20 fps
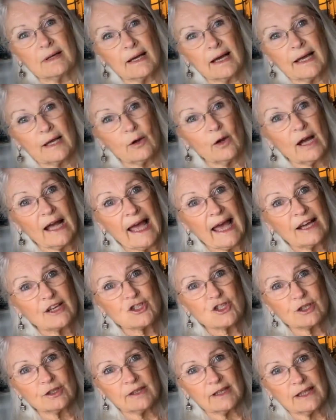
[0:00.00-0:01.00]
I
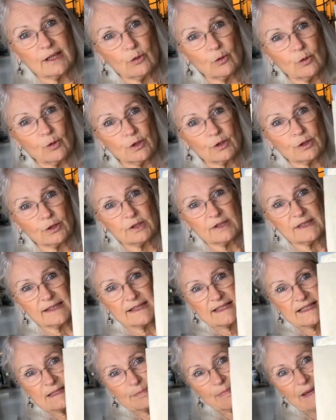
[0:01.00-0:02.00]
actually ordered
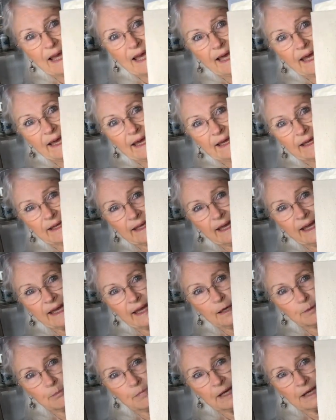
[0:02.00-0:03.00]
this bag
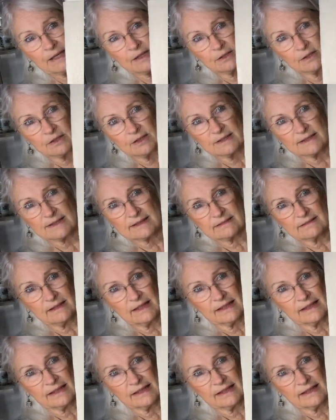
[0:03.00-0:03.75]
at Michael's